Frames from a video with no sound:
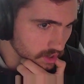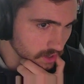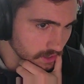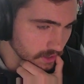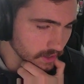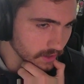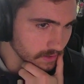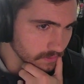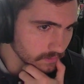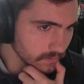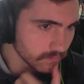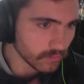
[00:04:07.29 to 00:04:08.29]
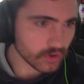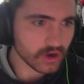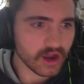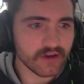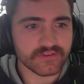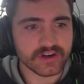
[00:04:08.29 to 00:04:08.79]
more
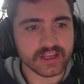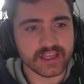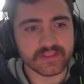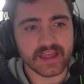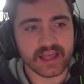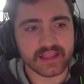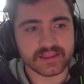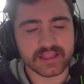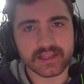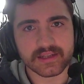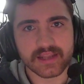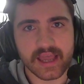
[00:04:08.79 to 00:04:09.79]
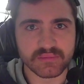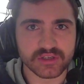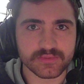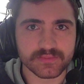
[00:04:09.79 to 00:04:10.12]
confident in that than Emmers.